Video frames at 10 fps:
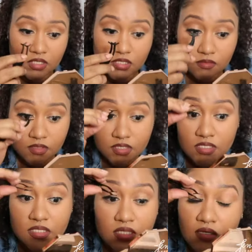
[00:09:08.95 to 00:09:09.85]
this one
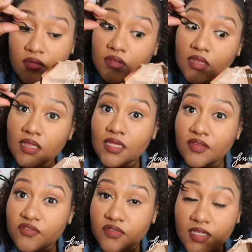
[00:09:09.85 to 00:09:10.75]
is still
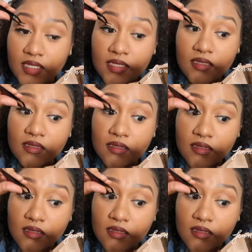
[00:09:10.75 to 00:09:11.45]
lifting